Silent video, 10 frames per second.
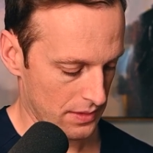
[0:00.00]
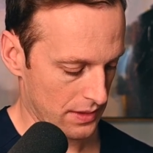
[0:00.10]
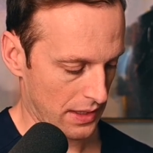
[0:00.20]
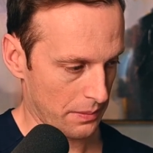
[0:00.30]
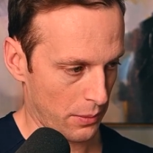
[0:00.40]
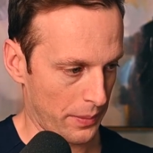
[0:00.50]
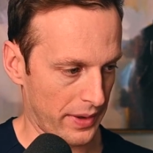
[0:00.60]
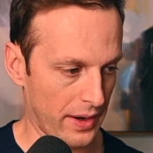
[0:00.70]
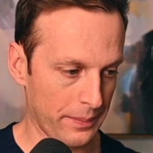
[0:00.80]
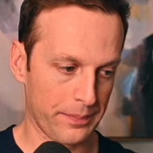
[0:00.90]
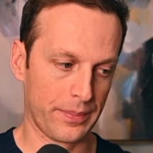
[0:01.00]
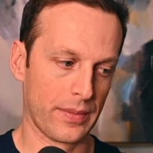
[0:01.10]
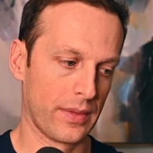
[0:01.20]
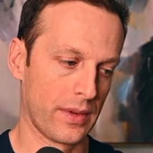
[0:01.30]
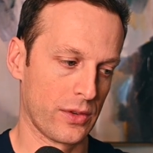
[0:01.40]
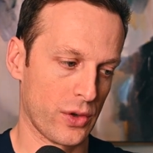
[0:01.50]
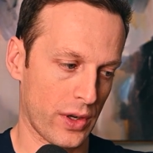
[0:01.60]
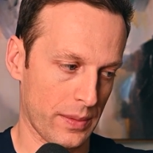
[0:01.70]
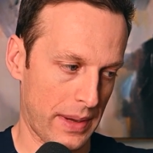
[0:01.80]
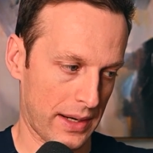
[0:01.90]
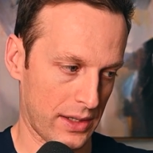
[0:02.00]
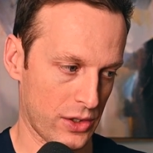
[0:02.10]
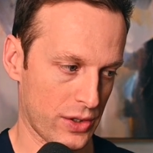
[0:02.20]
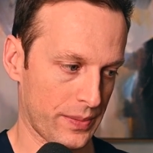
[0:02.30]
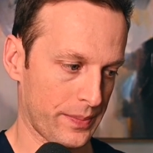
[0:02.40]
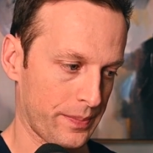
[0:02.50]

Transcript: I'm gonna open it up, show you the package.